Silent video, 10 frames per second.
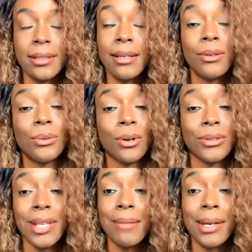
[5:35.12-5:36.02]
And who knows,
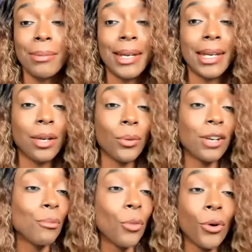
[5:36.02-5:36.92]
I may be getting rid
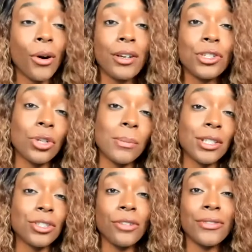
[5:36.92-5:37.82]
of more streaming
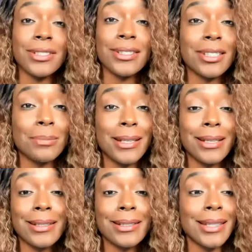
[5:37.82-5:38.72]
services
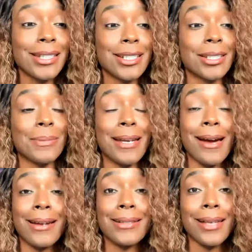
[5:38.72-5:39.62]
because let's just be
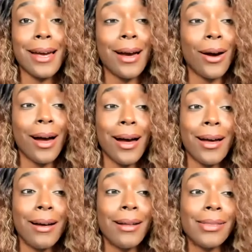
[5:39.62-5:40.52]
honest,
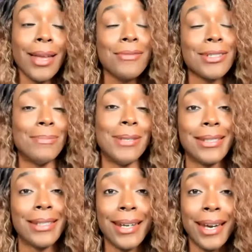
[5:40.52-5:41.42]
life is
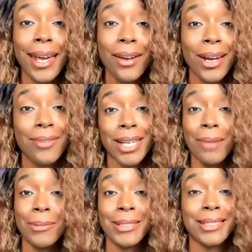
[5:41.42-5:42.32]
busy and I don't have time
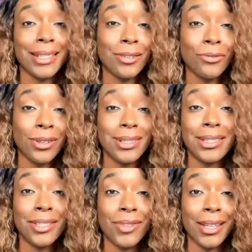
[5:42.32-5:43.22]
to be sitting in front of
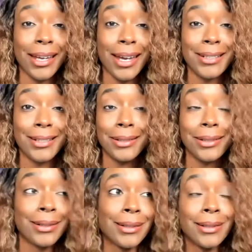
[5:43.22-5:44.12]
the TV like I did,
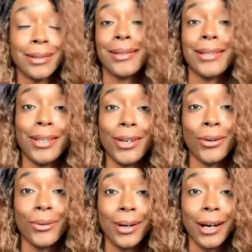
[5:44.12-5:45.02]

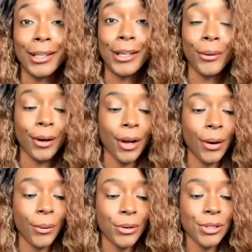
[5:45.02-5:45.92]
a year
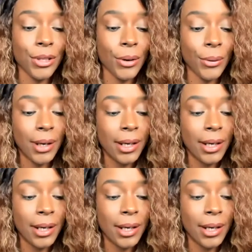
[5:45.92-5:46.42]
ago or so.